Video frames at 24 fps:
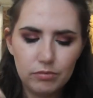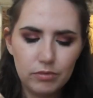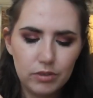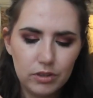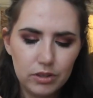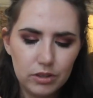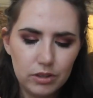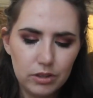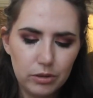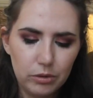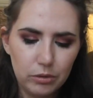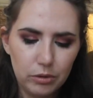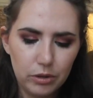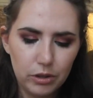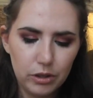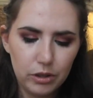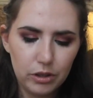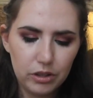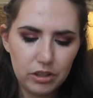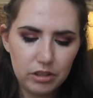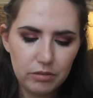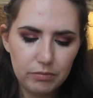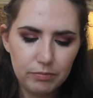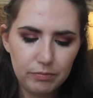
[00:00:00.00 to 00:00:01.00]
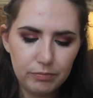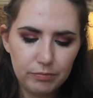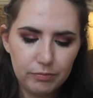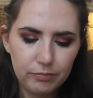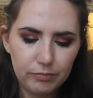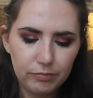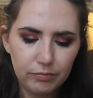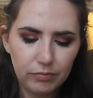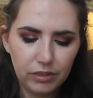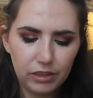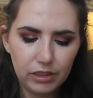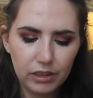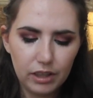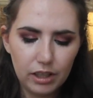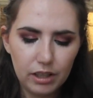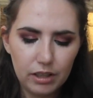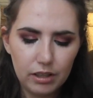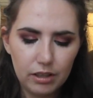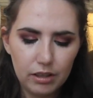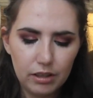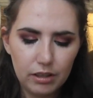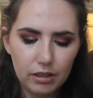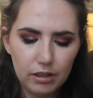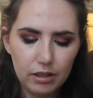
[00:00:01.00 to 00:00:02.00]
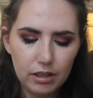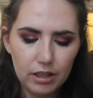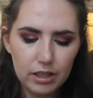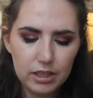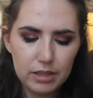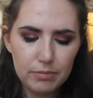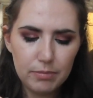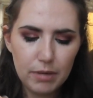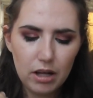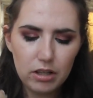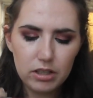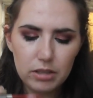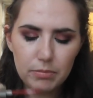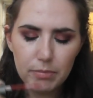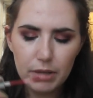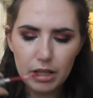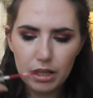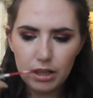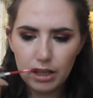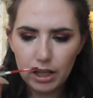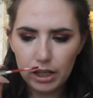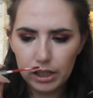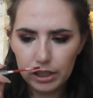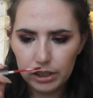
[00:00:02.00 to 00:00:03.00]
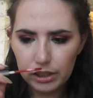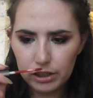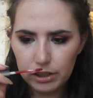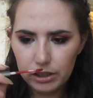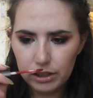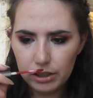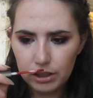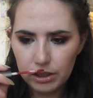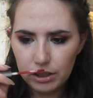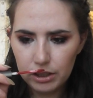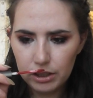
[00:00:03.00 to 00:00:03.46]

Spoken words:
So good. It smells a bit like